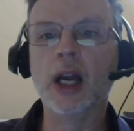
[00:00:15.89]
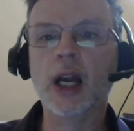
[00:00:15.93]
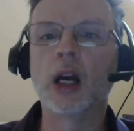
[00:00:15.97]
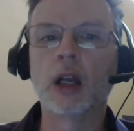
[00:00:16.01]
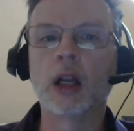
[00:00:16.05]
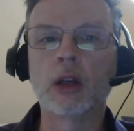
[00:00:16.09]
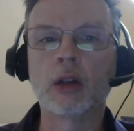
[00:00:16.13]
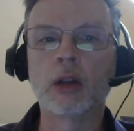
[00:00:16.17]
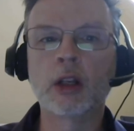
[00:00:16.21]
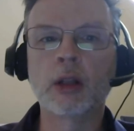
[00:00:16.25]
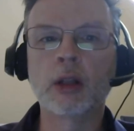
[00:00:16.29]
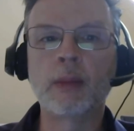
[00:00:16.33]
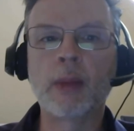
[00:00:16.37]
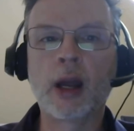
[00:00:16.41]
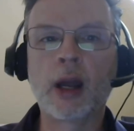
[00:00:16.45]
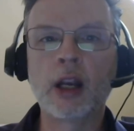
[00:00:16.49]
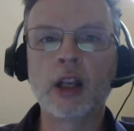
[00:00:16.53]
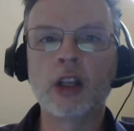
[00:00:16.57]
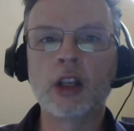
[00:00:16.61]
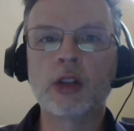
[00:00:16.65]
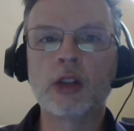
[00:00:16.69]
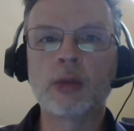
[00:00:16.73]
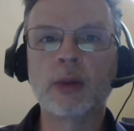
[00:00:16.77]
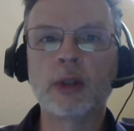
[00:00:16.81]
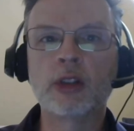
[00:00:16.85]
A learning
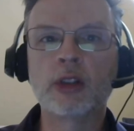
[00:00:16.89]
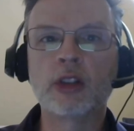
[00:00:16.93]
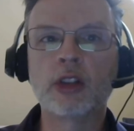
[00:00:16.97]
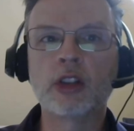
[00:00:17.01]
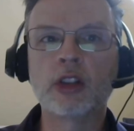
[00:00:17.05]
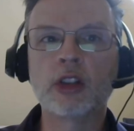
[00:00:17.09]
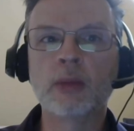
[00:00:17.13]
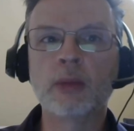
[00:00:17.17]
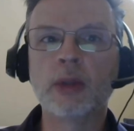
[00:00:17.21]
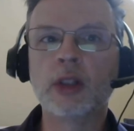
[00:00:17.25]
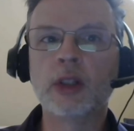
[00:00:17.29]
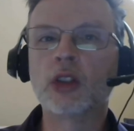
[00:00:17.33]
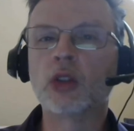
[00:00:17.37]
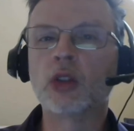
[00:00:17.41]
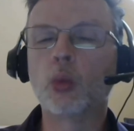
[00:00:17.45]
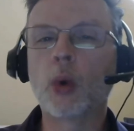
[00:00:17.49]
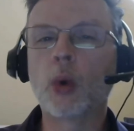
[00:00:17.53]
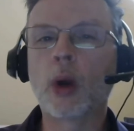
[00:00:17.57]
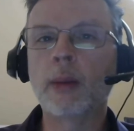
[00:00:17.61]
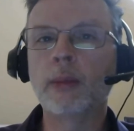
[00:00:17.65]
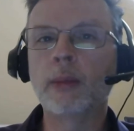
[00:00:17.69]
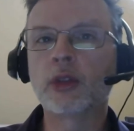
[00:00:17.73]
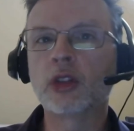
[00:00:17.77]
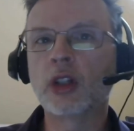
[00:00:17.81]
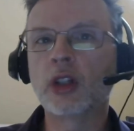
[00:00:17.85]
management system is a
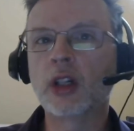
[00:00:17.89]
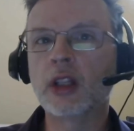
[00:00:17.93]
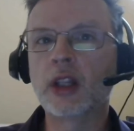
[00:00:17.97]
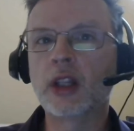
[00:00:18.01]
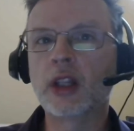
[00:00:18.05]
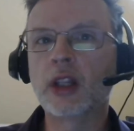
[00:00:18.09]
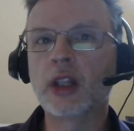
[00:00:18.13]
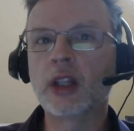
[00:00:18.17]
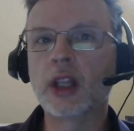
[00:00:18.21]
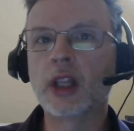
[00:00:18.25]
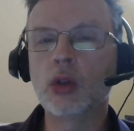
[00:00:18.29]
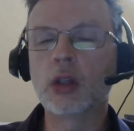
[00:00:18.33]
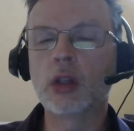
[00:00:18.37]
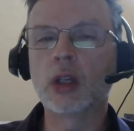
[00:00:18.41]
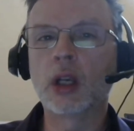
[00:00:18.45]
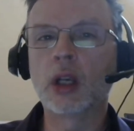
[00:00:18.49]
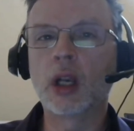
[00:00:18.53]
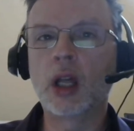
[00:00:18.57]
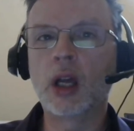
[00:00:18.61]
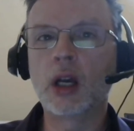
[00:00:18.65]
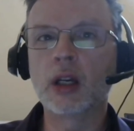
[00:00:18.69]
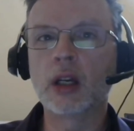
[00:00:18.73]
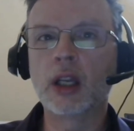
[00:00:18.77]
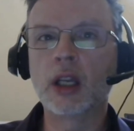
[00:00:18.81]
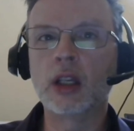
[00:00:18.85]
website that you can
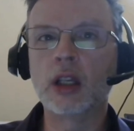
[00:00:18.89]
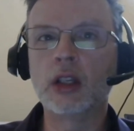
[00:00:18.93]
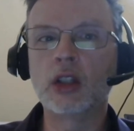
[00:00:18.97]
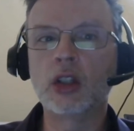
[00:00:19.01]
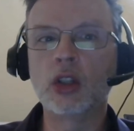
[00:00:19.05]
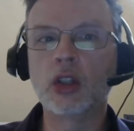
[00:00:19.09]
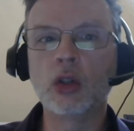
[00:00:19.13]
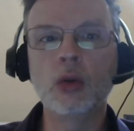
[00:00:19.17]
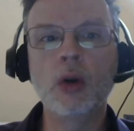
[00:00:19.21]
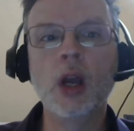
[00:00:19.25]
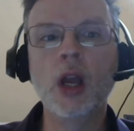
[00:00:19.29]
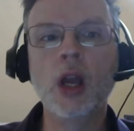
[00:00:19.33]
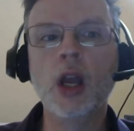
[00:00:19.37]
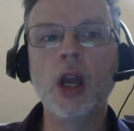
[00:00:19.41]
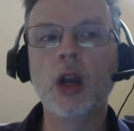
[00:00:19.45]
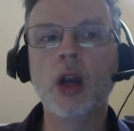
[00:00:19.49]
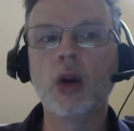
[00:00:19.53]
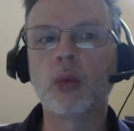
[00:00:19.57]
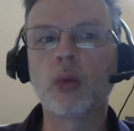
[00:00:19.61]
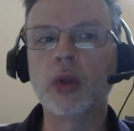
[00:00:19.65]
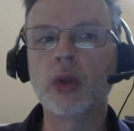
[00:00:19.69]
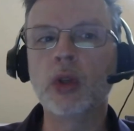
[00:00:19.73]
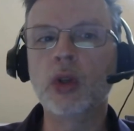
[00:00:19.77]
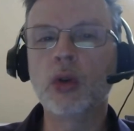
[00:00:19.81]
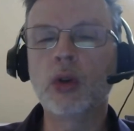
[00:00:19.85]
log into
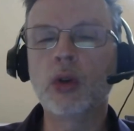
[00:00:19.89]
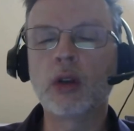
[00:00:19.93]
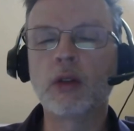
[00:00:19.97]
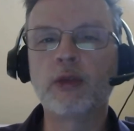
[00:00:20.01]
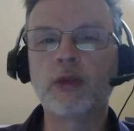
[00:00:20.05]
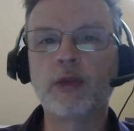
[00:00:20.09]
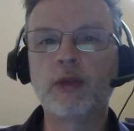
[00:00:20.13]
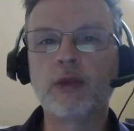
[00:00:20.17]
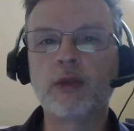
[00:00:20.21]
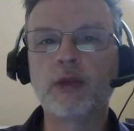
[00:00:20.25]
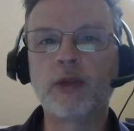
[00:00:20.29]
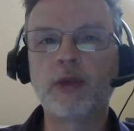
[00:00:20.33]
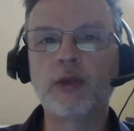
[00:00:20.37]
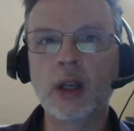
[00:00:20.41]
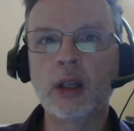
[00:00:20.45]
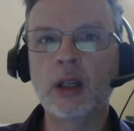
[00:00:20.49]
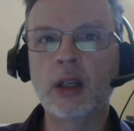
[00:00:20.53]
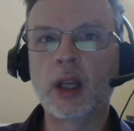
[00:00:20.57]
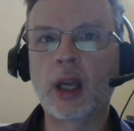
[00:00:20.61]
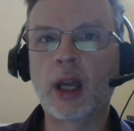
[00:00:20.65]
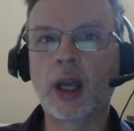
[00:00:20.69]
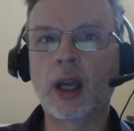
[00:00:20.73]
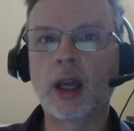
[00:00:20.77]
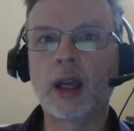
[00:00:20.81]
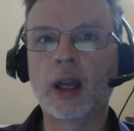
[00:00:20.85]
where you can find
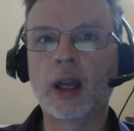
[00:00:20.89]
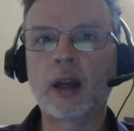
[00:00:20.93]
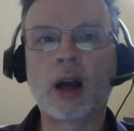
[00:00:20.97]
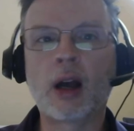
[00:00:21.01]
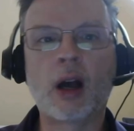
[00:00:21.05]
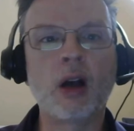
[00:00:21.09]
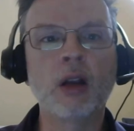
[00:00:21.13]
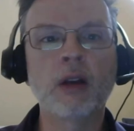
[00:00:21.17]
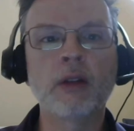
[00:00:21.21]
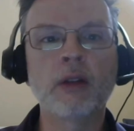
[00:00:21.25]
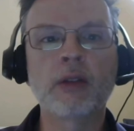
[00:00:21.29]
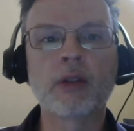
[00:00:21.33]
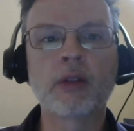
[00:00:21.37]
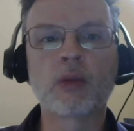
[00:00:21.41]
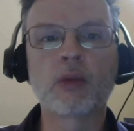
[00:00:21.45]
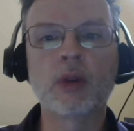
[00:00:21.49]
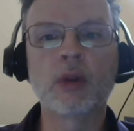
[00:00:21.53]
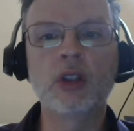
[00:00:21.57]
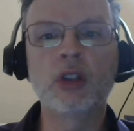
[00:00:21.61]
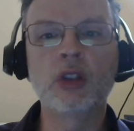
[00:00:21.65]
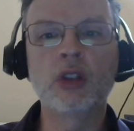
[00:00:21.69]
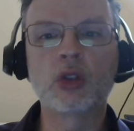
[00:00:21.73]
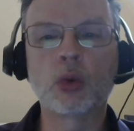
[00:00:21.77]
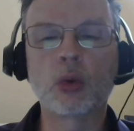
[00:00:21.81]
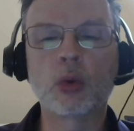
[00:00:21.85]
all of the
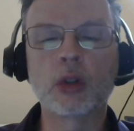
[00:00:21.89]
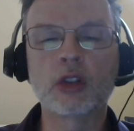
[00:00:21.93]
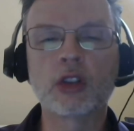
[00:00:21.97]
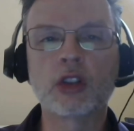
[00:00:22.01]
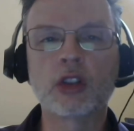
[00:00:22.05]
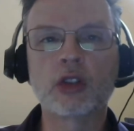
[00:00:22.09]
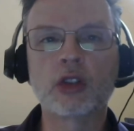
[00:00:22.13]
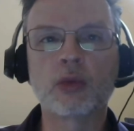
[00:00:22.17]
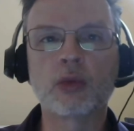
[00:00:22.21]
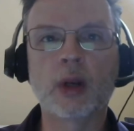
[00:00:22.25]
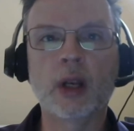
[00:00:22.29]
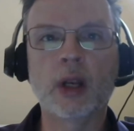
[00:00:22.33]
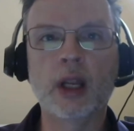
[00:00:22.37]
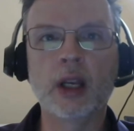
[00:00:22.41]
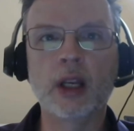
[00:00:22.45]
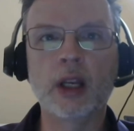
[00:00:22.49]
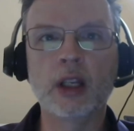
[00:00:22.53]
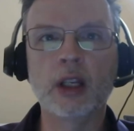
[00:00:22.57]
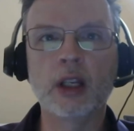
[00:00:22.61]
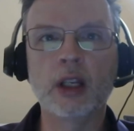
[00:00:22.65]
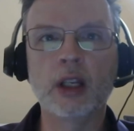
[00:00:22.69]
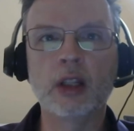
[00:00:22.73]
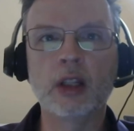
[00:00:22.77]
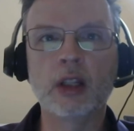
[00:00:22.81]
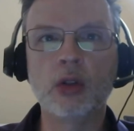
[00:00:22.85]
resources
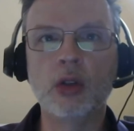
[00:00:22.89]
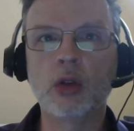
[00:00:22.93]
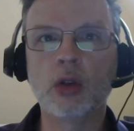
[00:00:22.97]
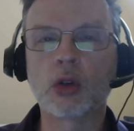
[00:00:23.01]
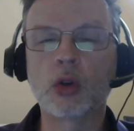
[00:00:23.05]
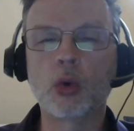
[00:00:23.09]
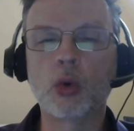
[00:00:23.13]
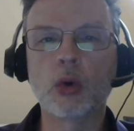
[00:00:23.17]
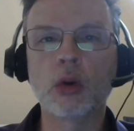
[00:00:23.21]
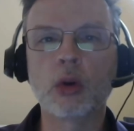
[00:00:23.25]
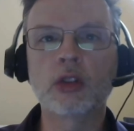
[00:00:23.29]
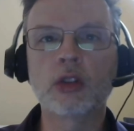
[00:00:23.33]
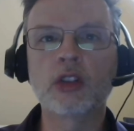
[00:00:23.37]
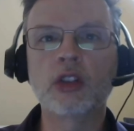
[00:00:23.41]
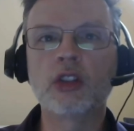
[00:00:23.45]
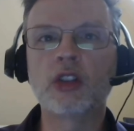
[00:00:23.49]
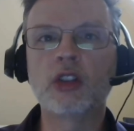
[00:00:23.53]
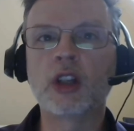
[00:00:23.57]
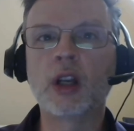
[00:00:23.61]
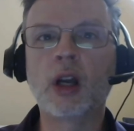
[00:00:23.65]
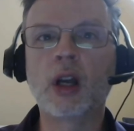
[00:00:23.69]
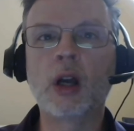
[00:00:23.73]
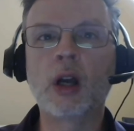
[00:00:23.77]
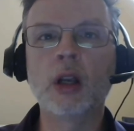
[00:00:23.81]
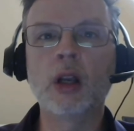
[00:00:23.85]
related to your courses
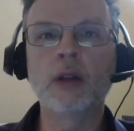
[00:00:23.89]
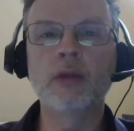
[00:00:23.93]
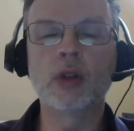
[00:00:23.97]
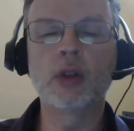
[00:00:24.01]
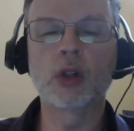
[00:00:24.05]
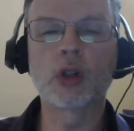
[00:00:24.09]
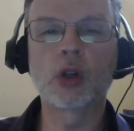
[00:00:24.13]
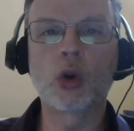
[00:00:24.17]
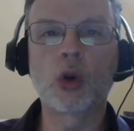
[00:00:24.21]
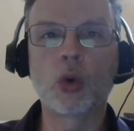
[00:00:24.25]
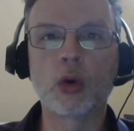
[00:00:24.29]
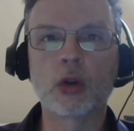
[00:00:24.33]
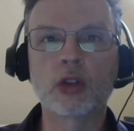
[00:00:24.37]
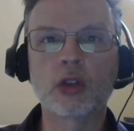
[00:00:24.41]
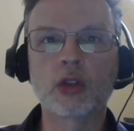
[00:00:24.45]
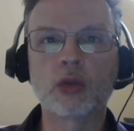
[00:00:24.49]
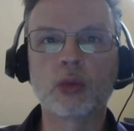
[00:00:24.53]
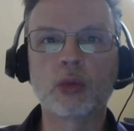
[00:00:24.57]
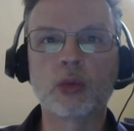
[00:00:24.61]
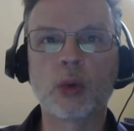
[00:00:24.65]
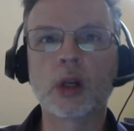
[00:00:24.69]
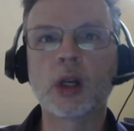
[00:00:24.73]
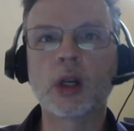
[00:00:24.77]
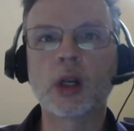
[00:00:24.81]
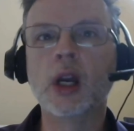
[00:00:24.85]
and all of your
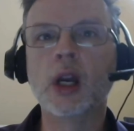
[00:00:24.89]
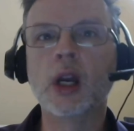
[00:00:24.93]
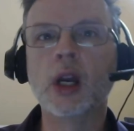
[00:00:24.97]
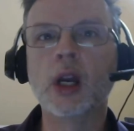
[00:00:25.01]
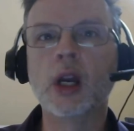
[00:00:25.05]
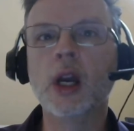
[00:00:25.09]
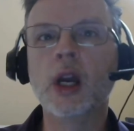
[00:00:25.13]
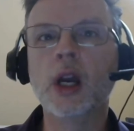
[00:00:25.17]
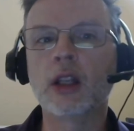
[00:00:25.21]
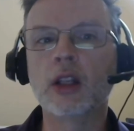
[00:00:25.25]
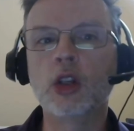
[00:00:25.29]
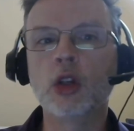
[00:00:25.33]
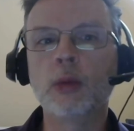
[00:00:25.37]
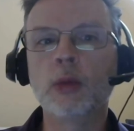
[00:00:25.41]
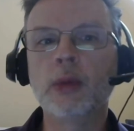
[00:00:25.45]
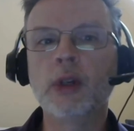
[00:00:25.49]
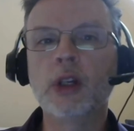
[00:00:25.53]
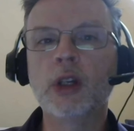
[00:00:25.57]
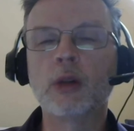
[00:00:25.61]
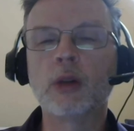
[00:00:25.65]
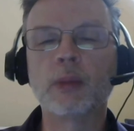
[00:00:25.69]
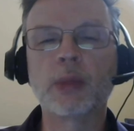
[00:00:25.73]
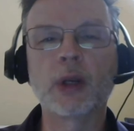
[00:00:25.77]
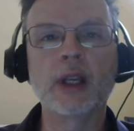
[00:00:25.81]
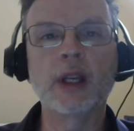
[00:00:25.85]
coursework that you'll be
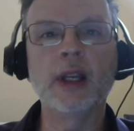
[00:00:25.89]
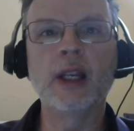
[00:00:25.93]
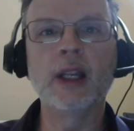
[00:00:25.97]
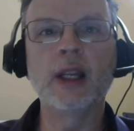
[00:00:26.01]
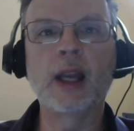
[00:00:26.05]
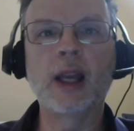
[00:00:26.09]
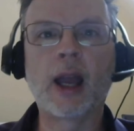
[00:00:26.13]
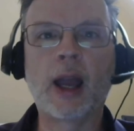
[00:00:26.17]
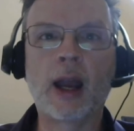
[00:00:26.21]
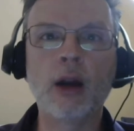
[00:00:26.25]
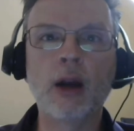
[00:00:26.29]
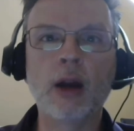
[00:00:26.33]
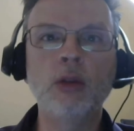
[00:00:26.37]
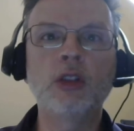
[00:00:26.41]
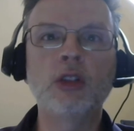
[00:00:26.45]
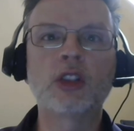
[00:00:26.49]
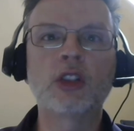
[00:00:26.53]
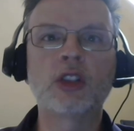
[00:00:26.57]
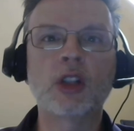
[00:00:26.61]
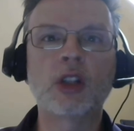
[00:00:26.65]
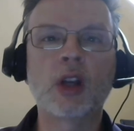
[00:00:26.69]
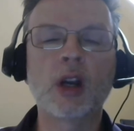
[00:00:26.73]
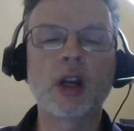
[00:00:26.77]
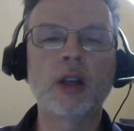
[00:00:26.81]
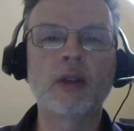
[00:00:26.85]
completing
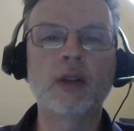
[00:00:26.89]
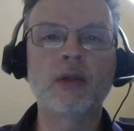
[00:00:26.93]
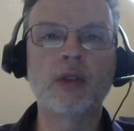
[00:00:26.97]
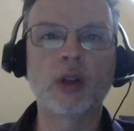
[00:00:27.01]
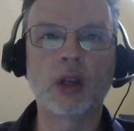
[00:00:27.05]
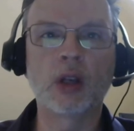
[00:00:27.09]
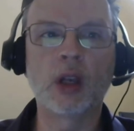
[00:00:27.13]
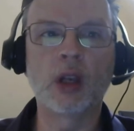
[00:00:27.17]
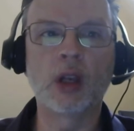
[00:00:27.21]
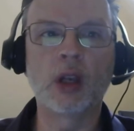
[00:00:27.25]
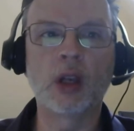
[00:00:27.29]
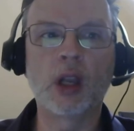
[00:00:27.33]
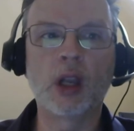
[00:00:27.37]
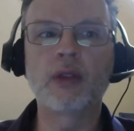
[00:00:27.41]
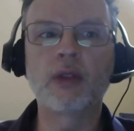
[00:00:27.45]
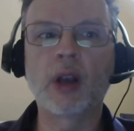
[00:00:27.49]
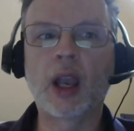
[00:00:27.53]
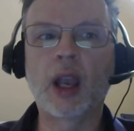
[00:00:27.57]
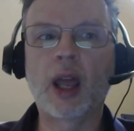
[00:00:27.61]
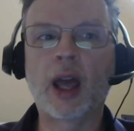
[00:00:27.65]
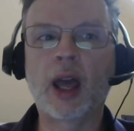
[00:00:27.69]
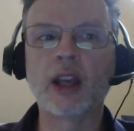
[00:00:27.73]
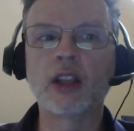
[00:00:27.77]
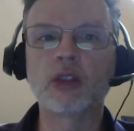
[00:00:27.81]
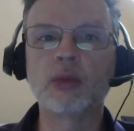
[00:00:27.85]
outside of your live
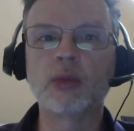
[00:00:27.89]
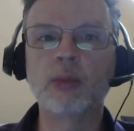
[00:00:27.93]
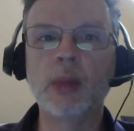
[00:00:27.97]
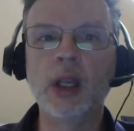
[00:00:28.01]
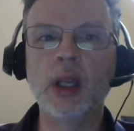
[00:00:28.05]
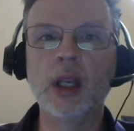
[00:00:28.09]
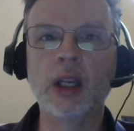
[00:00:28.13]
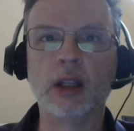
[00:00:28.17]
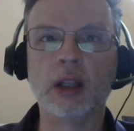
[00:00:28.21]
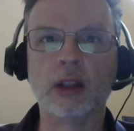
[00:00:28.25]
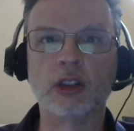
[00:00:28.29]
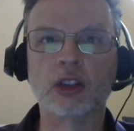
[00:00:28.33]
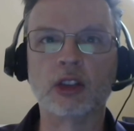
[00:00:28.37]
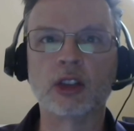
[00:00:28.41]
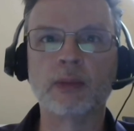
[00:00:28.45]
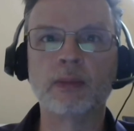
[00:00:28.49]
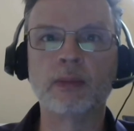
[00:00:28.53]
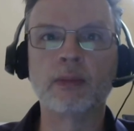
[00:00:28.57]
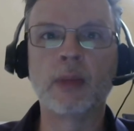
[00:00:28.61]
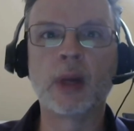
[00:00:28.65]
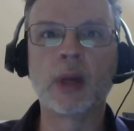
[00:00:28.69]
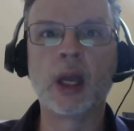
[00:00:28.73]
class meetings.